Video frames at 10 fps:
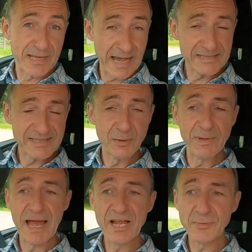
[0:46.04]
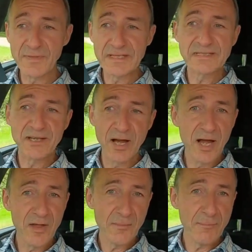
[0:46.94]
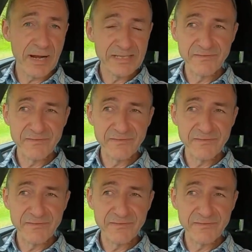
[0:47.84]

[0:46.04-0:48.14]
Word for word: can still be had with this car, the brand's